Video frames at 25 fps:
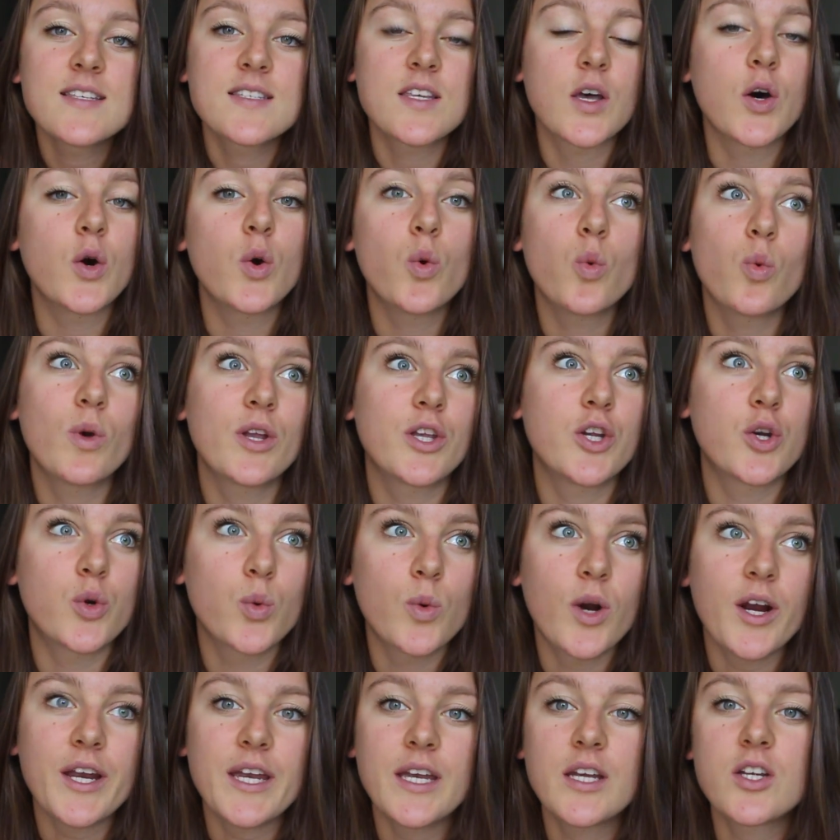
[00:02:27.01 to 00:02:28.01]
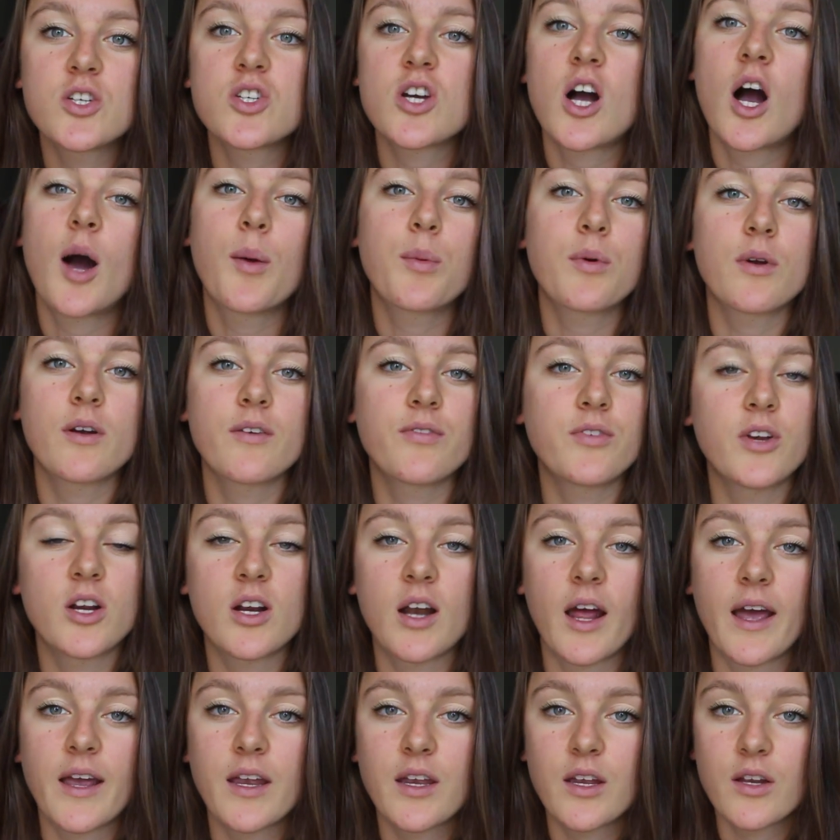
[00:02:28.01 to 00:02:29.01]
So when you're working a job, or if
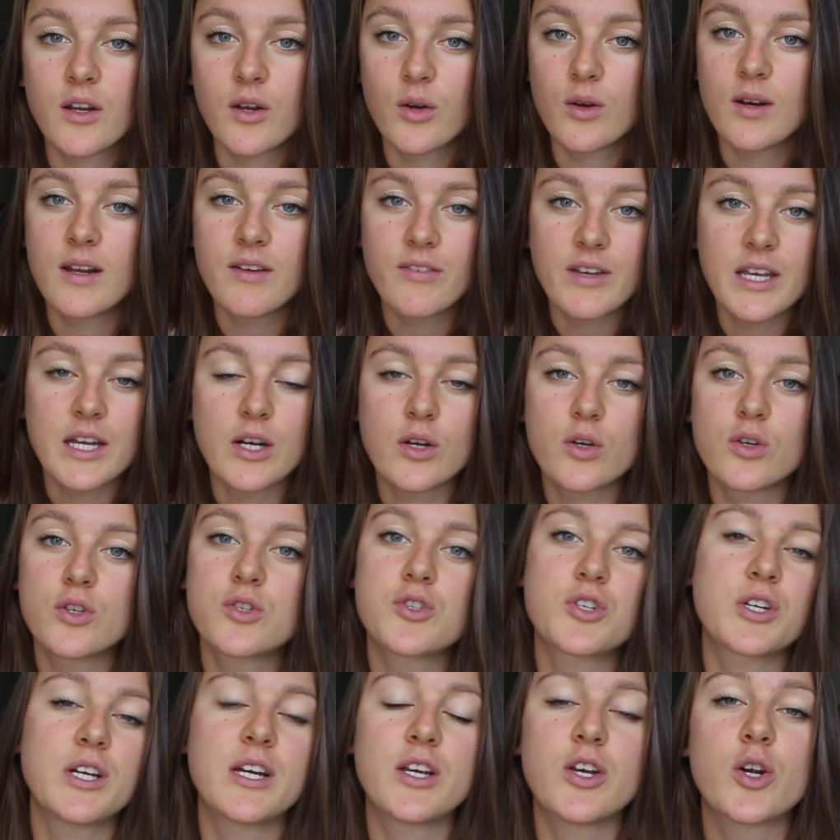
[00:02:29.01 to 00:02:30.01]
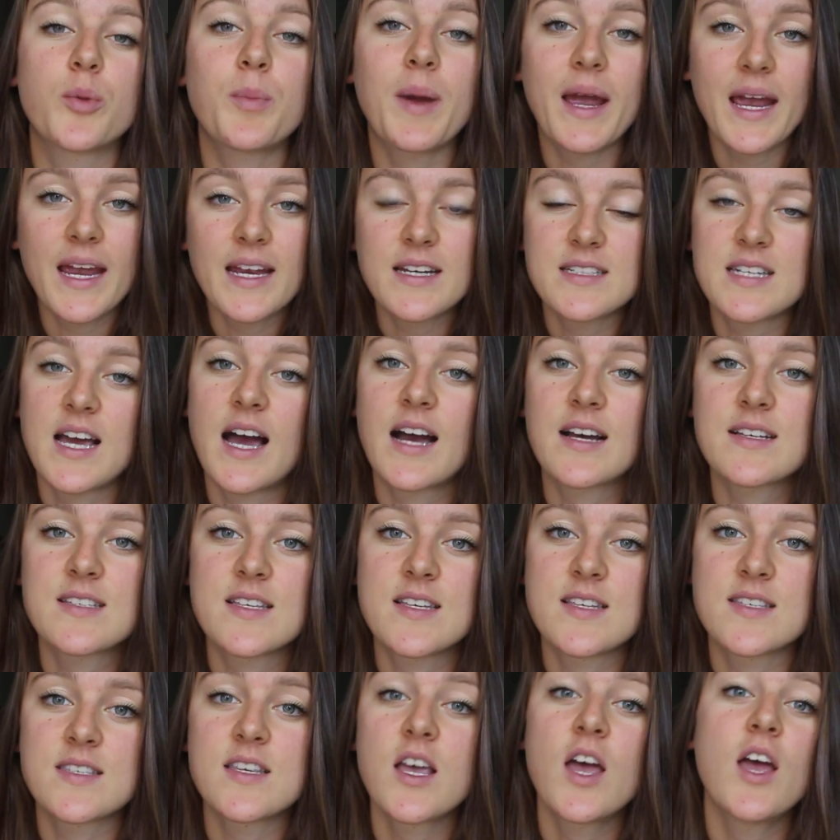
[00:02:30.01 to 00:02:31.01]
you're like, you know, living in a country and you're paying
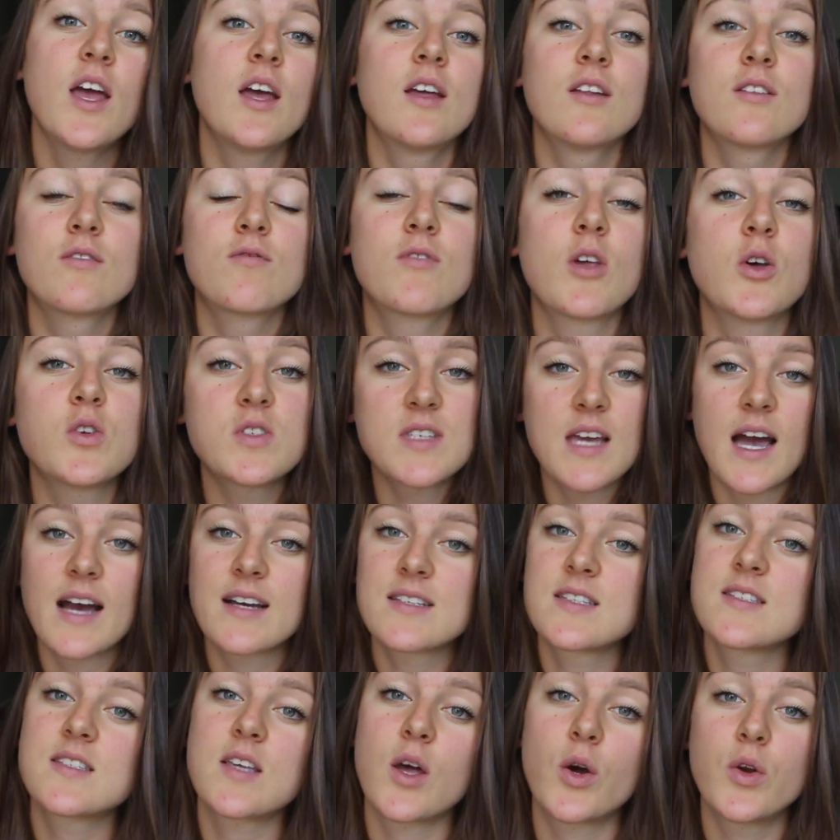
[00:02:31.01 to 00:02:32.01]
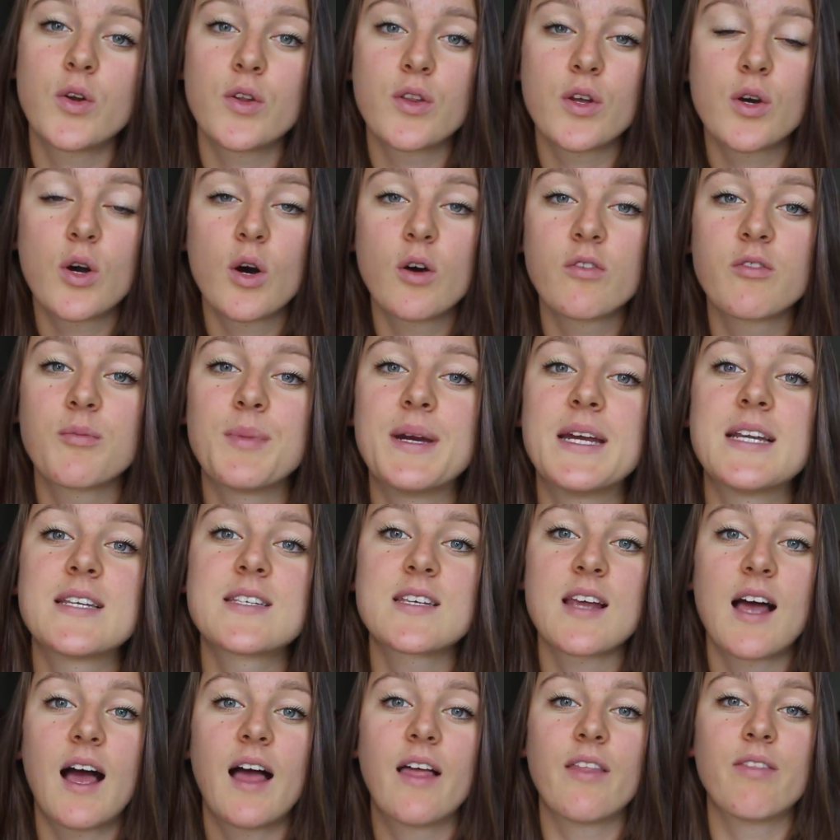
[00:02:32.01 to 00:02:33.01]
taxes, those taxes go to the
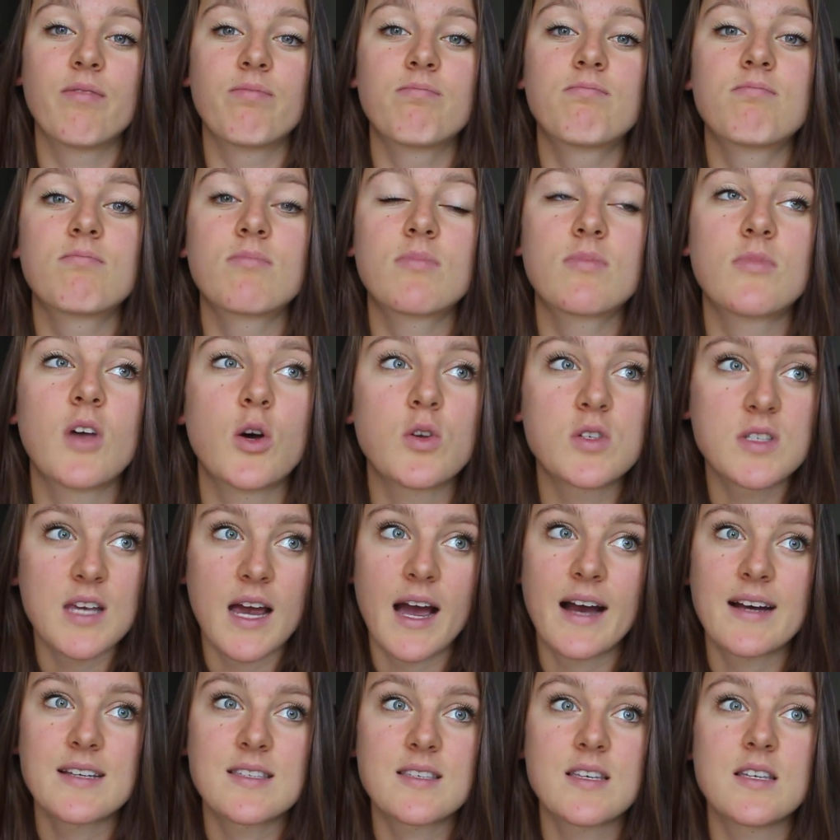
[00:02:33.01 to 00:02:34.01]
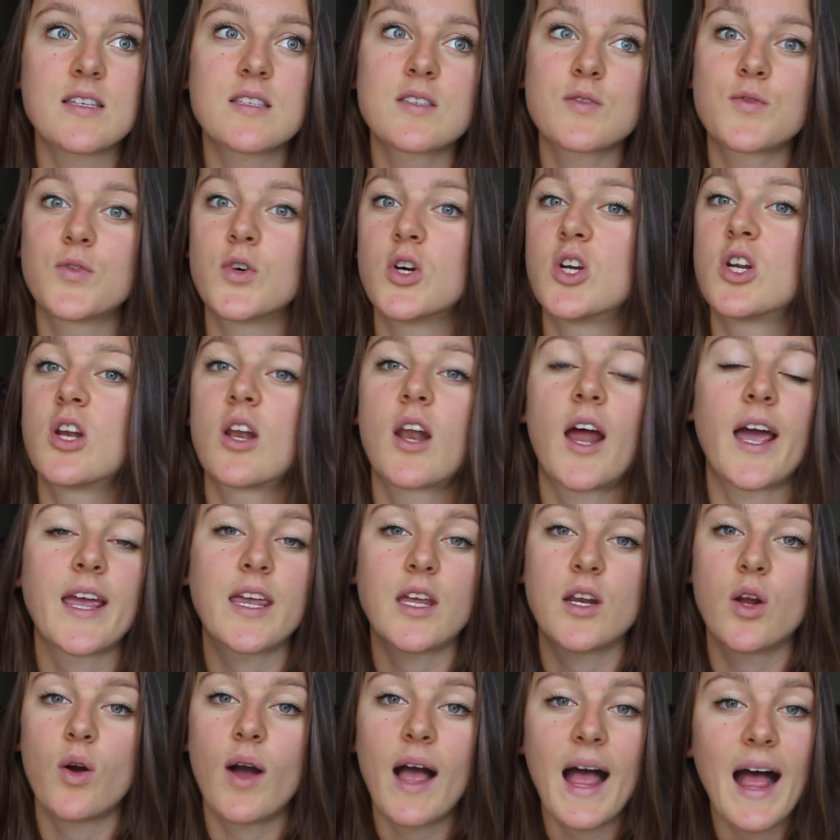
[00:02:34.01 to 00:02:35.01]
government, and those taxes fund
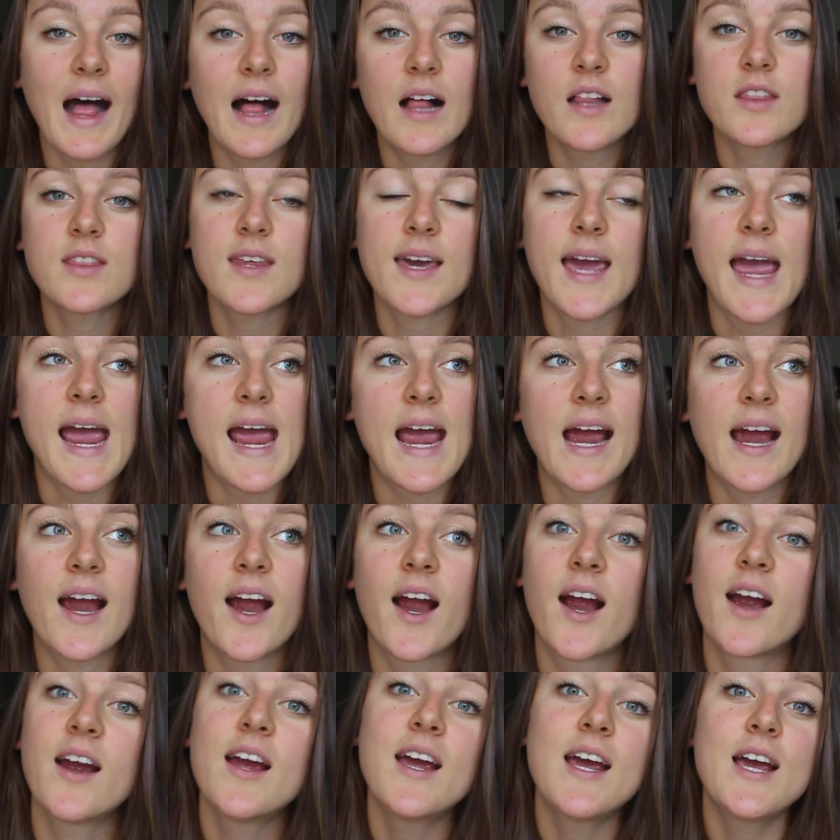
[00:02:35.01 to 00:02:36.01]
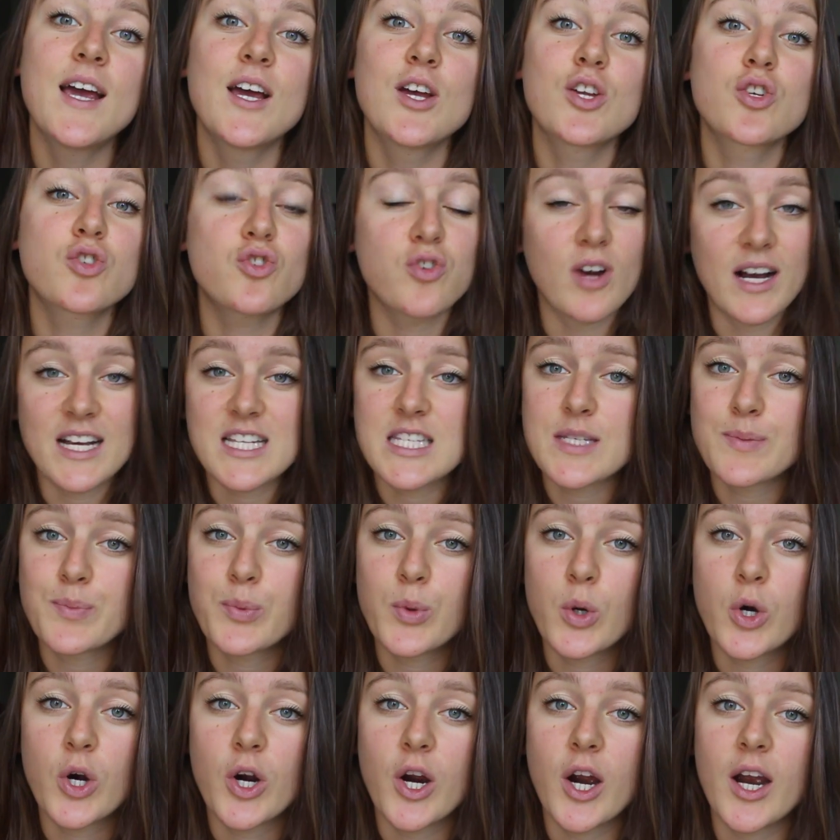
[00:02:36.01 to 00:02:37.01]
like, you know, healthcare,
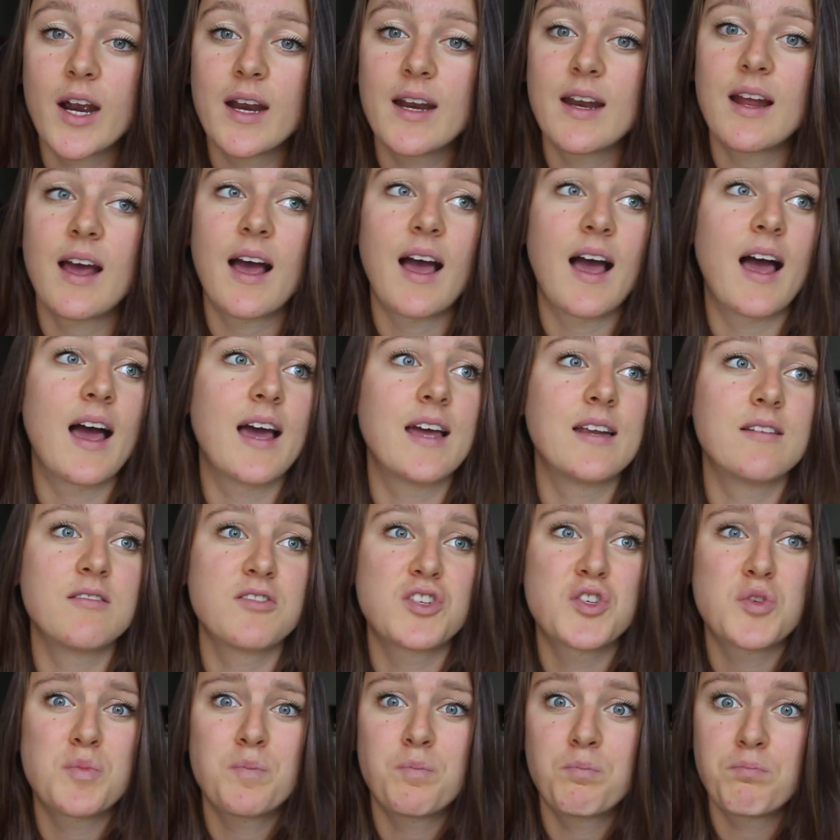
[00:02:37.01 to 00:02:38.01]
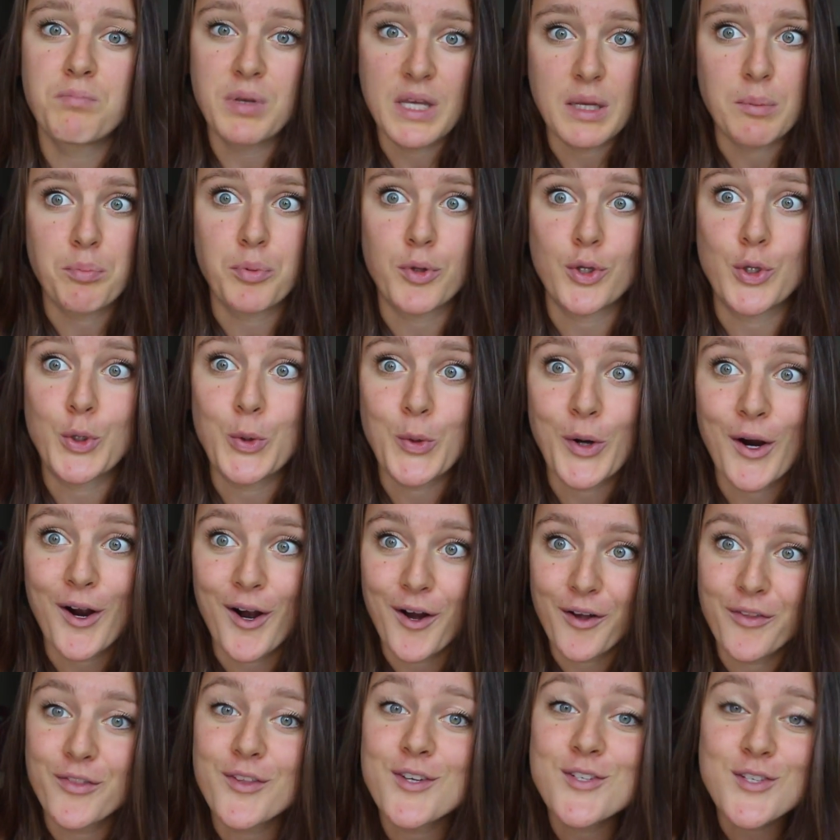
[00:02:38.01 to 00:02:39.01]
transport, and people who are
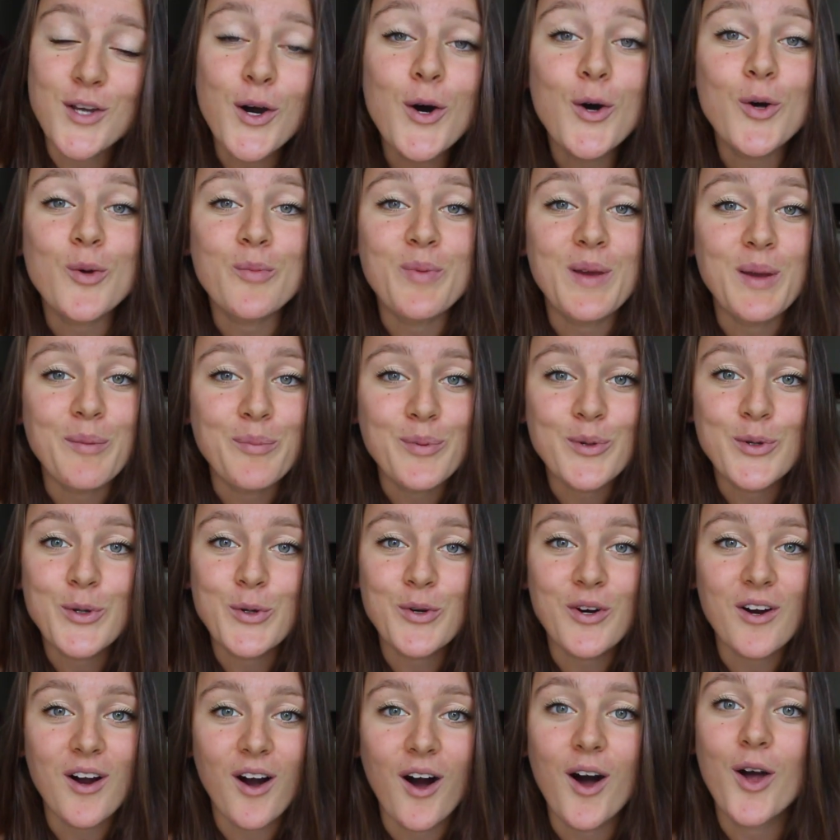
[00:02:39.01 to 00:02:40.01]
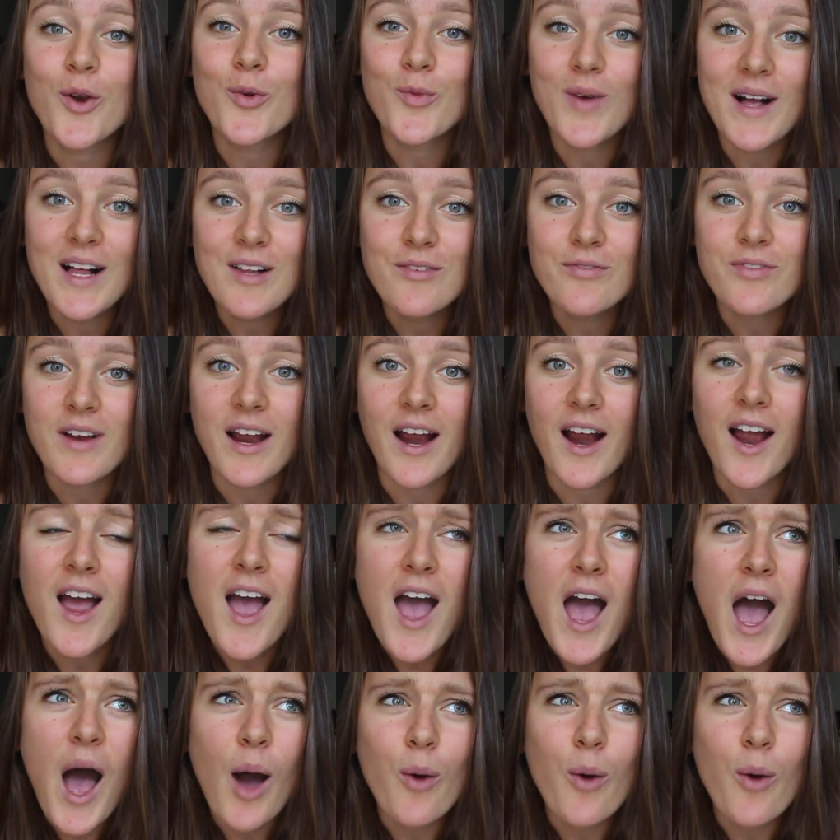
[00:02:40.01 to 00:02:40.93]
on the dole, people who are on welfare.